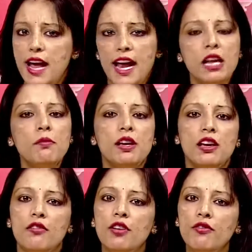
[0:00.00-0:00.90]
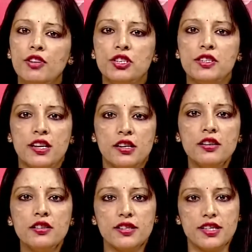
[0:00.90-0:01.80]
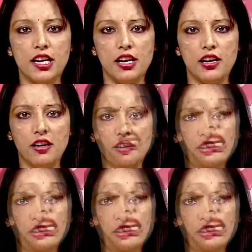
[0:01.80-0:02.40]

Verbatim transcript: any behavior which is under study.